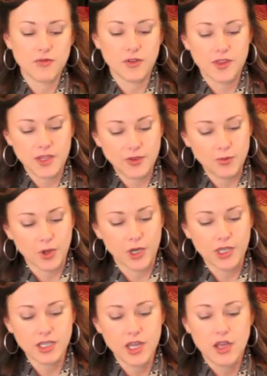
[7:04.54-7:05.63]
for this
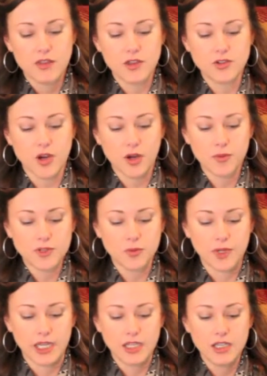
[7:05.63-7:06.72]
book, The Dark
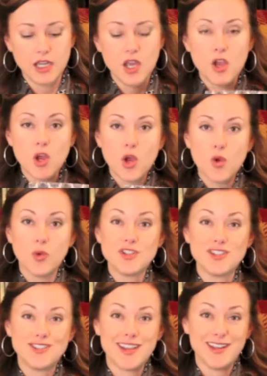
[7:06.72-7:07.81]
Between, which
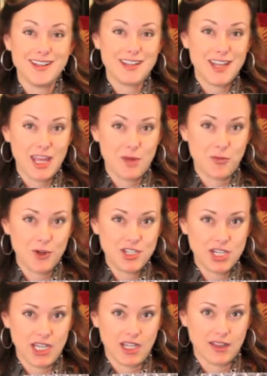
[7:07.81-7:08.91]
is set in
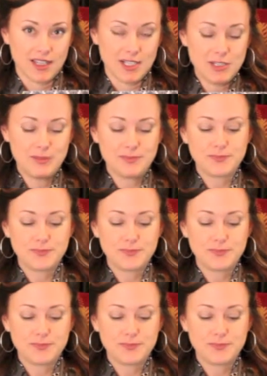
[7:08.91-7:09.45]
Cambridge, England,